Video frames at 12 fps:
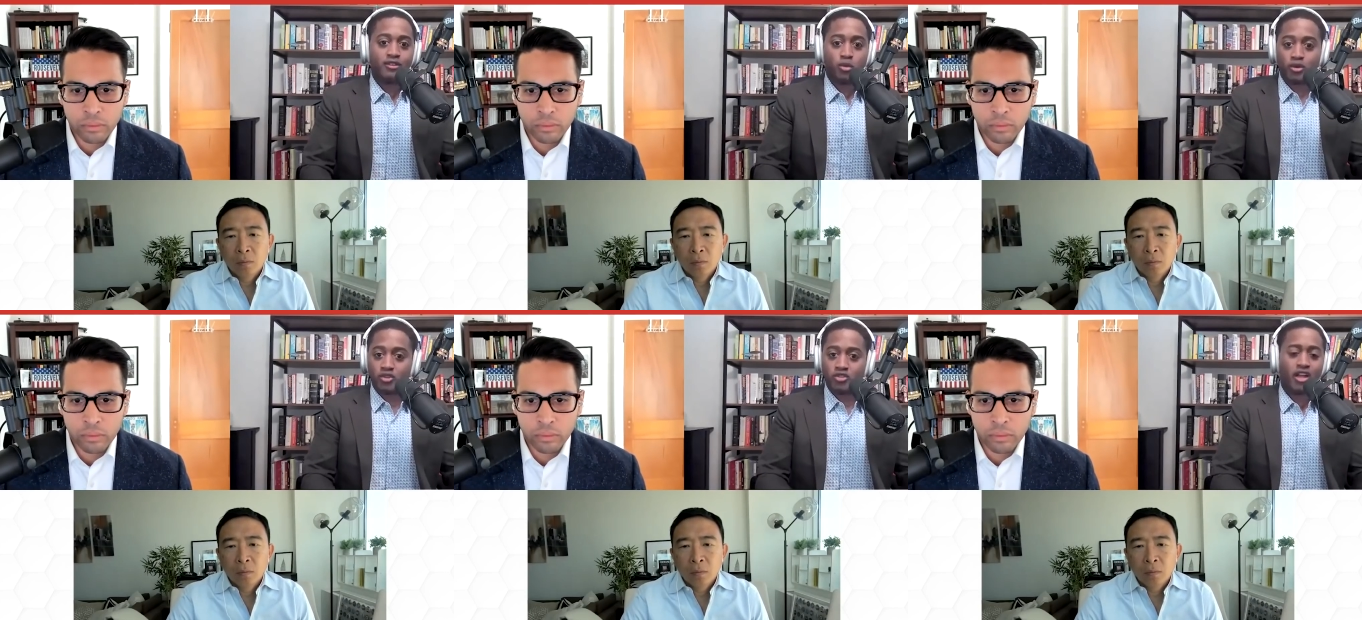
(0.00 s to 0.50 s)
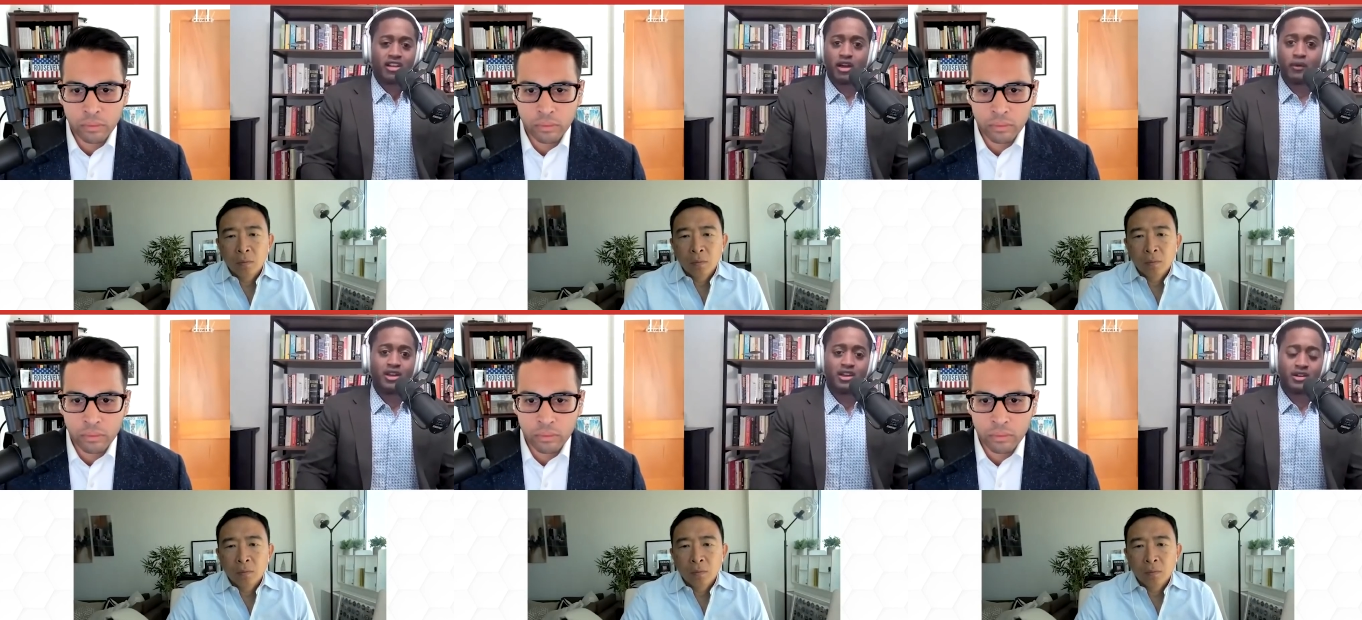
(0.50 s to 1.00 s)
Speaker 1: So we're just not
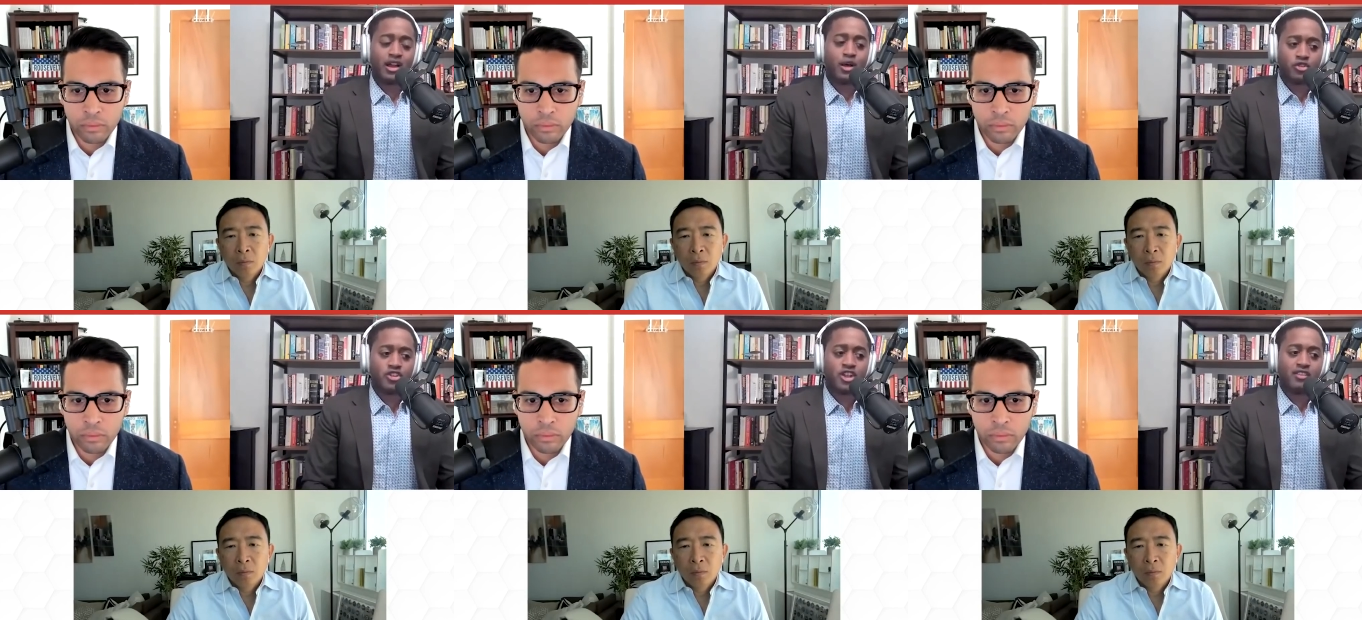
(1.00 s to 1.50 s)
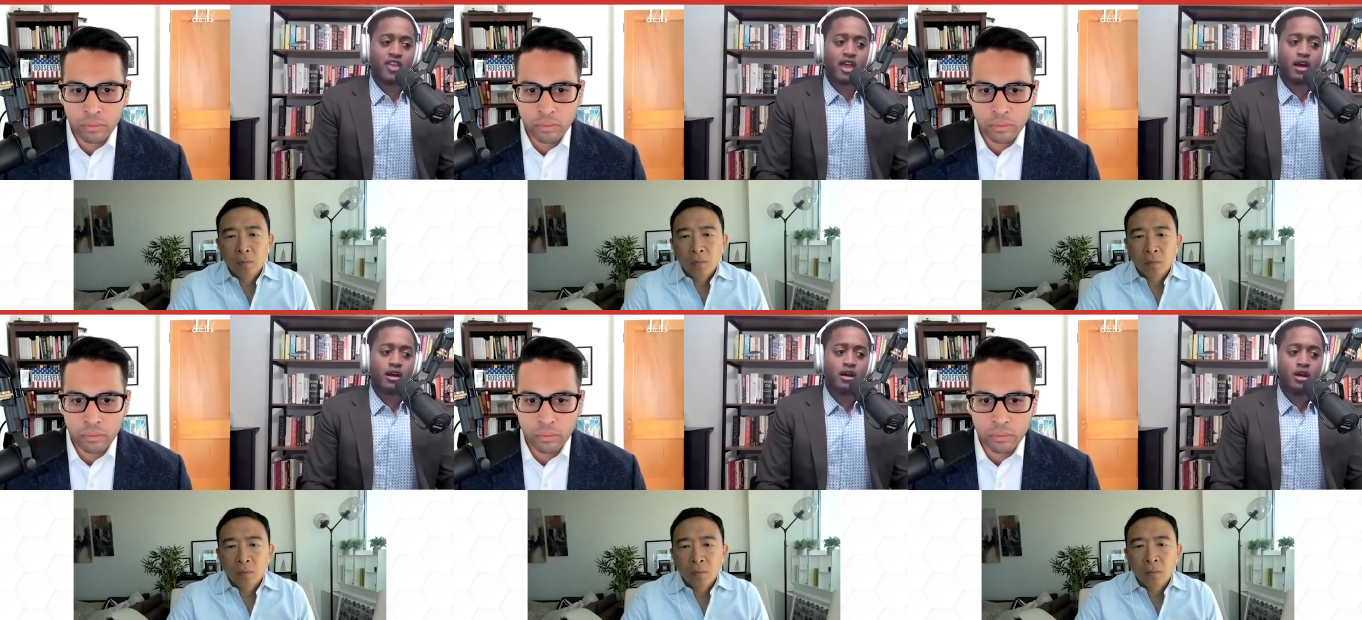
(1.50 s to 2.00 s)
going to negotiate
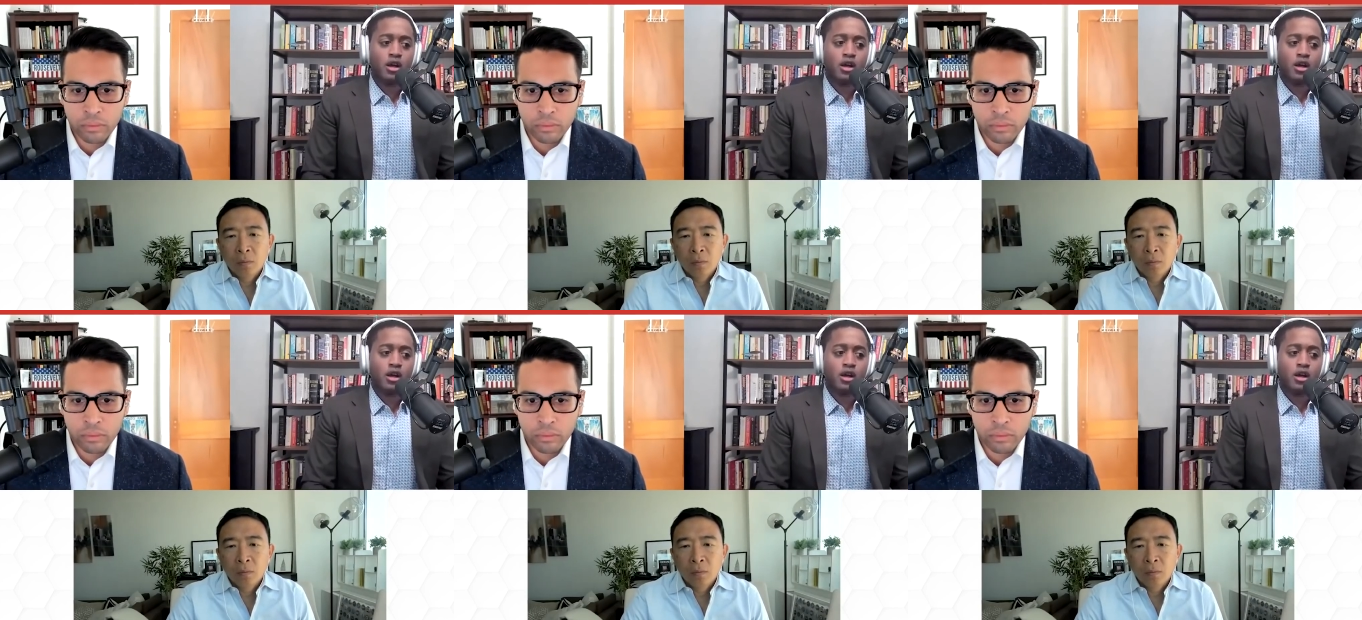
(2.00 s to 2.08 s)
there.